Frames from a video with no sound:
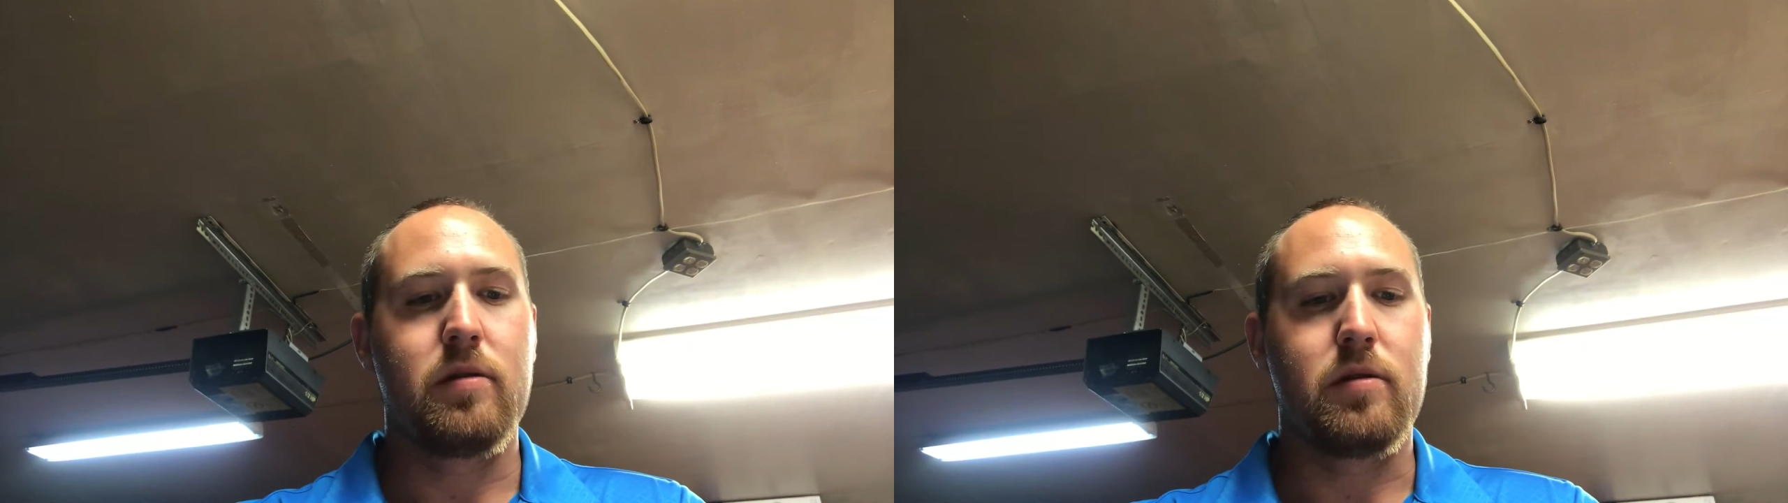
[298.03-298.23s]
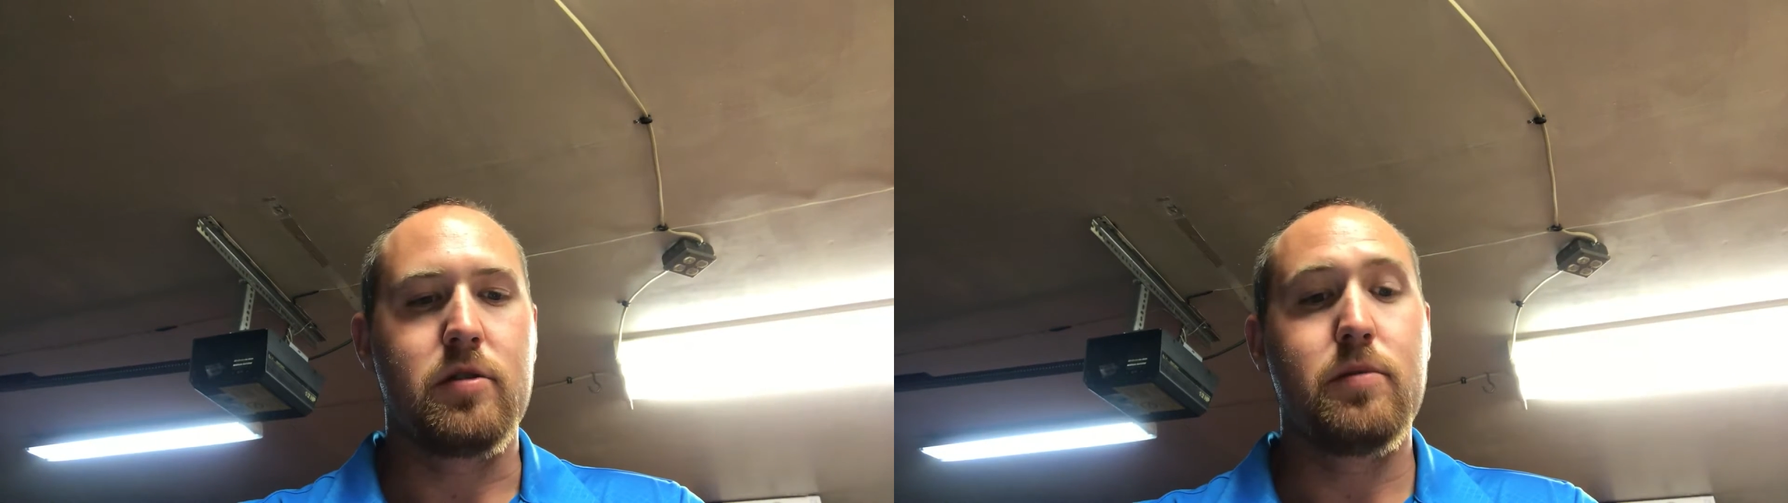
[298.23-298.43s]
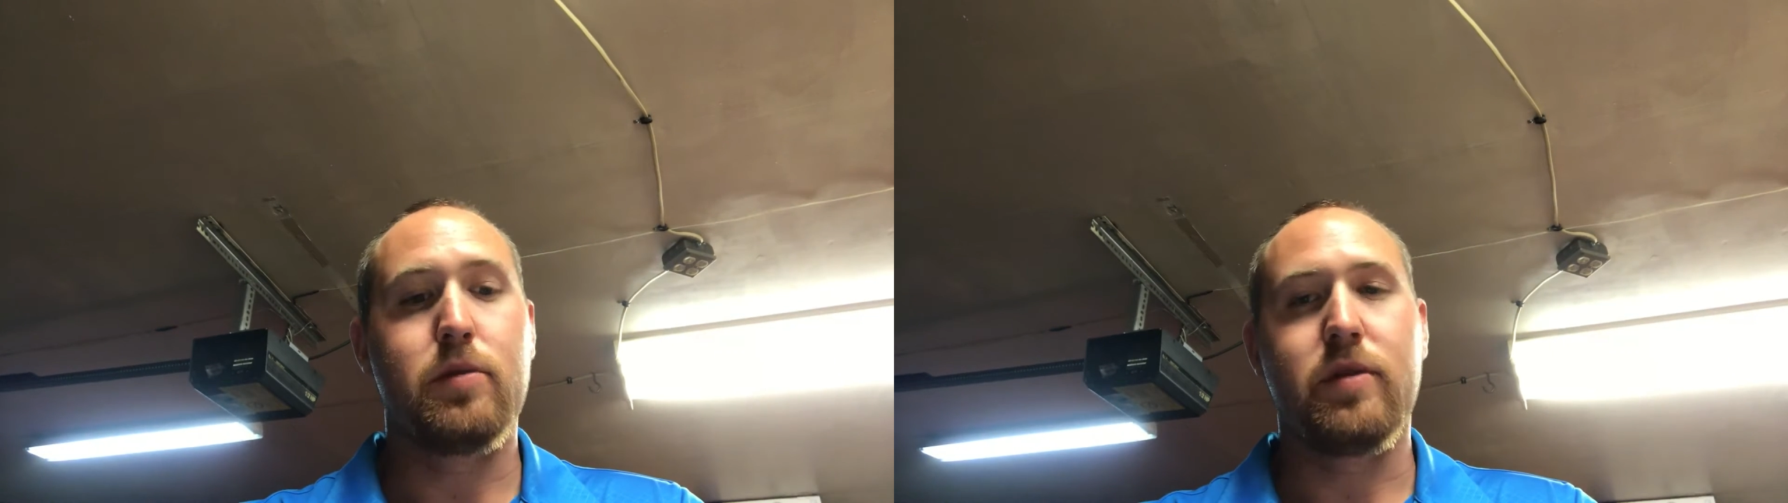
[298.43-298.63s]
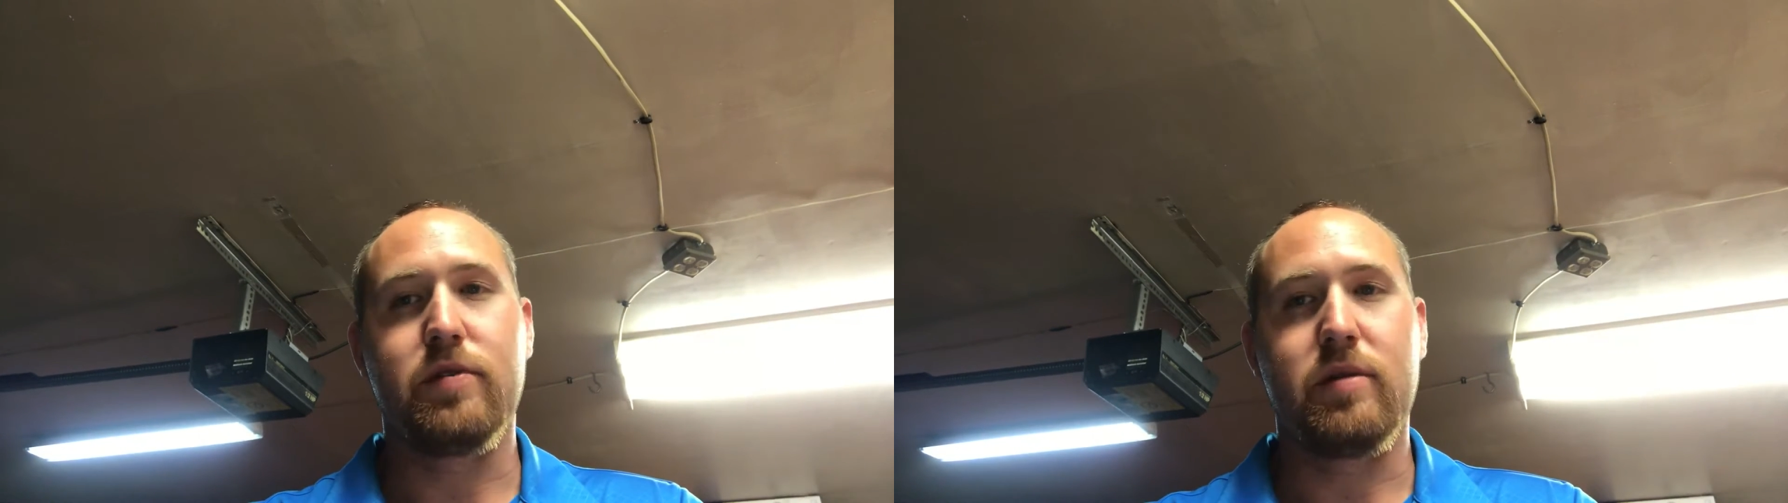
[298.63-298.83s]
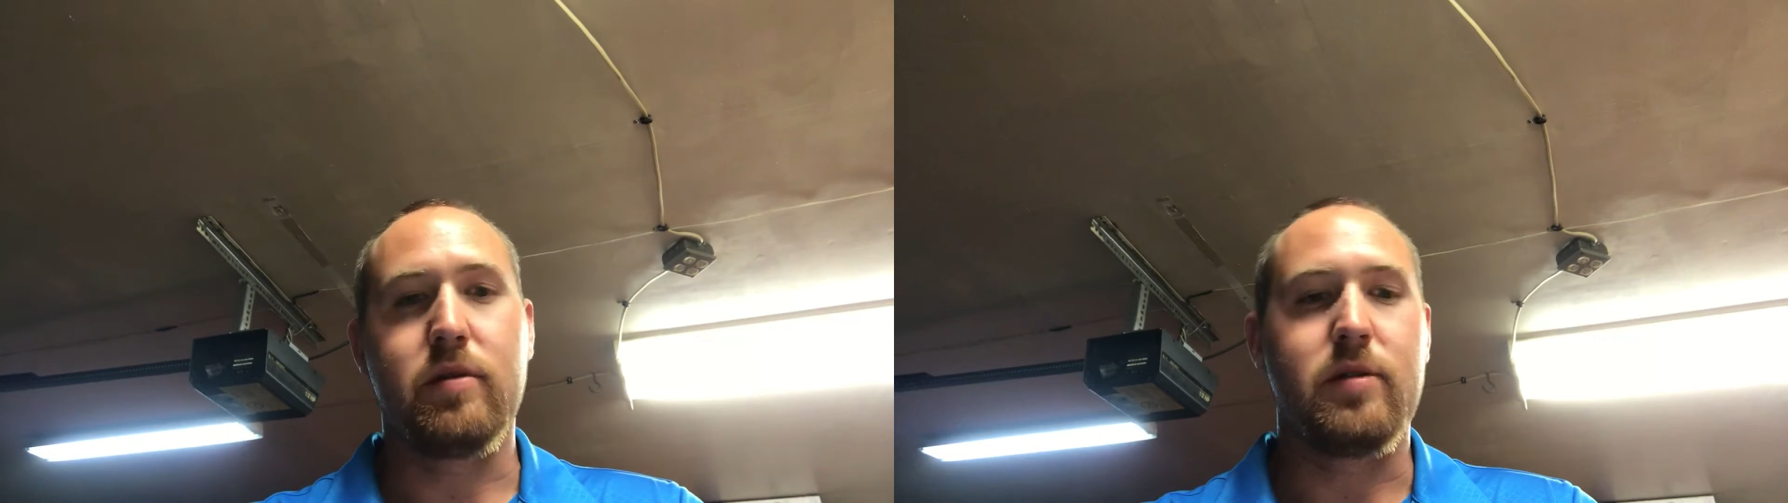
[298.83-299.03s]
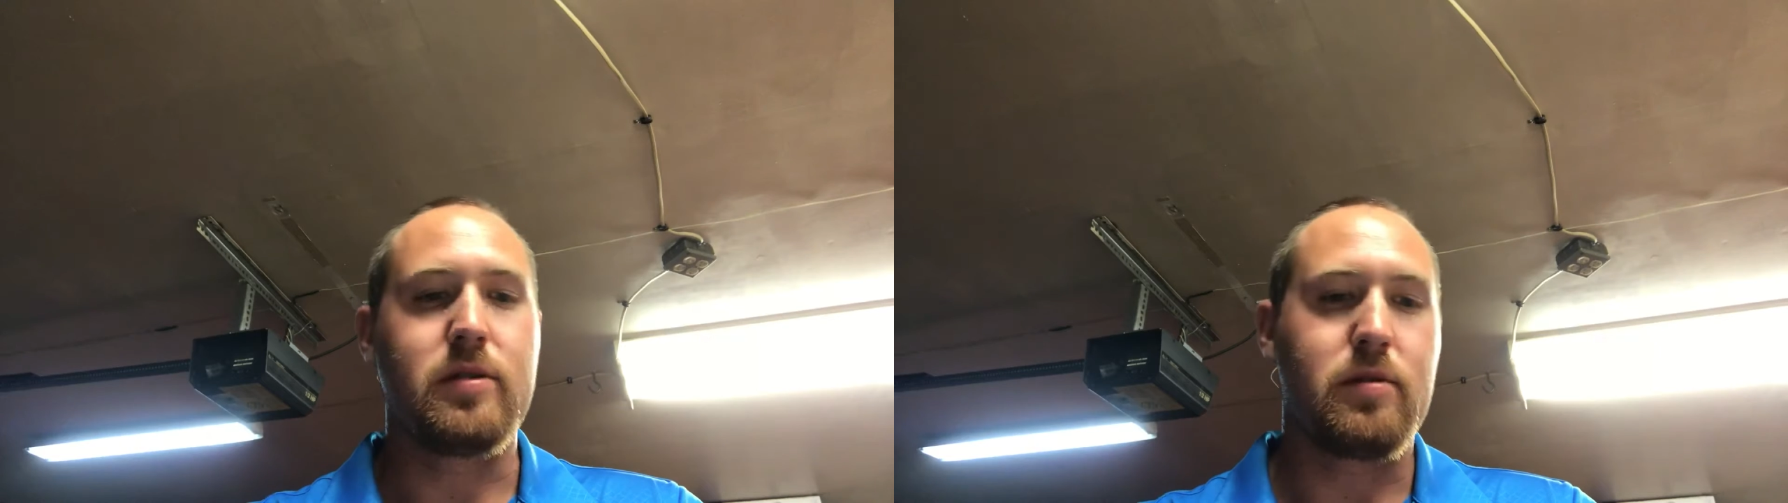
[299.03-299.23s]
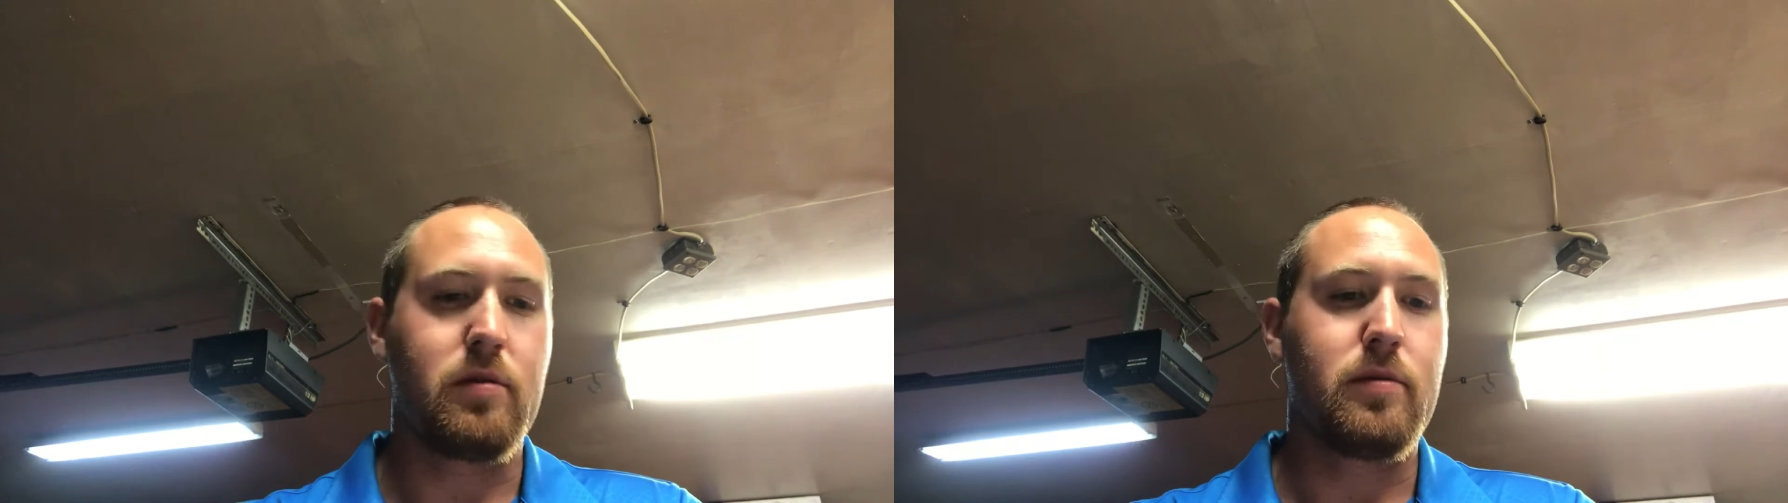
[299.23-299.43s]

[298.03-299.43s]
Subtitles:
or 2.5 degrees to